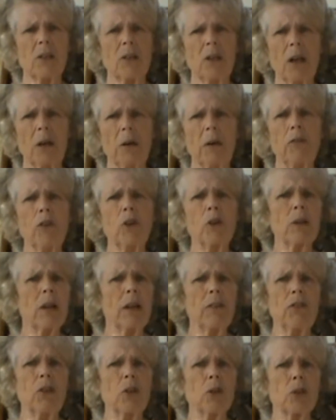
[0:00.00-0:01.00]
you know, if
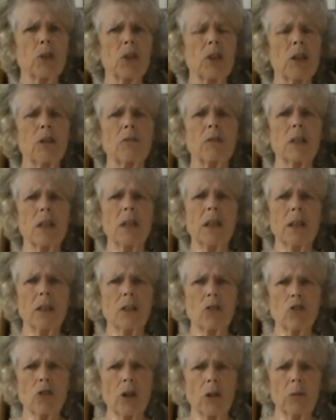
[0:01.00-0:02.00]
you're seriously
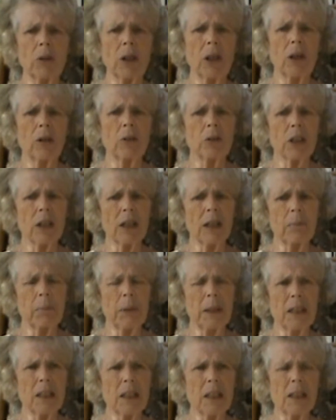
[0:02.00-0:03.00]
controlling your
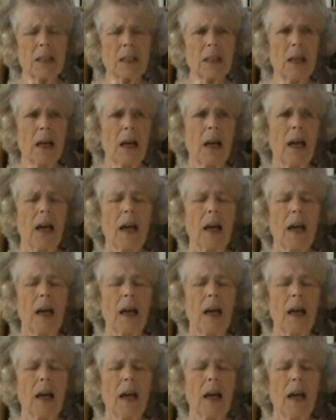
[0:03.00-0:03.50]
diabetes,